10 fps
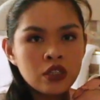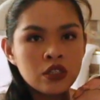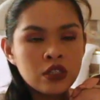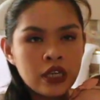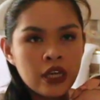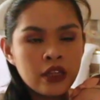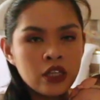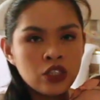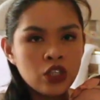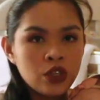said
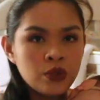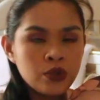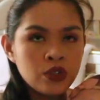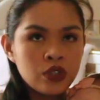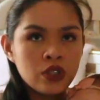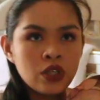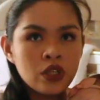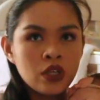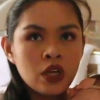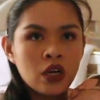that she lost
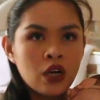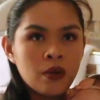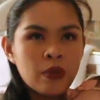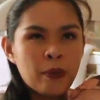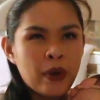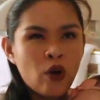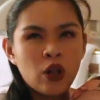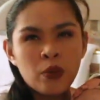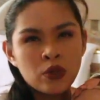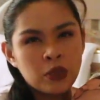um,
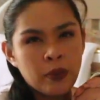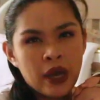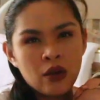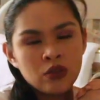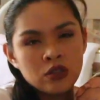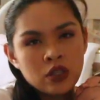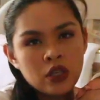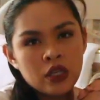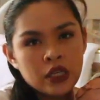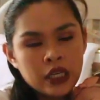almost a pound,
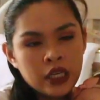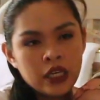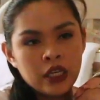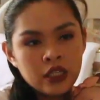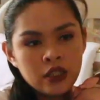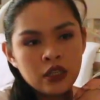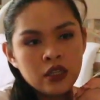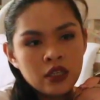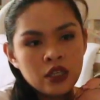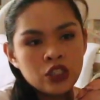and
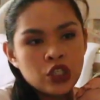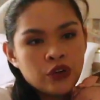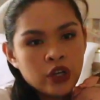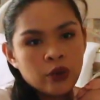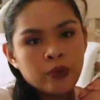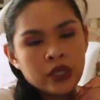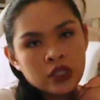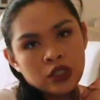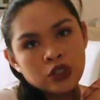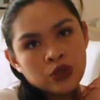she
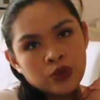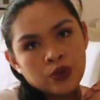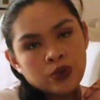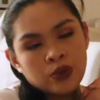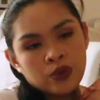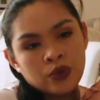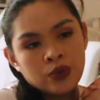recommended to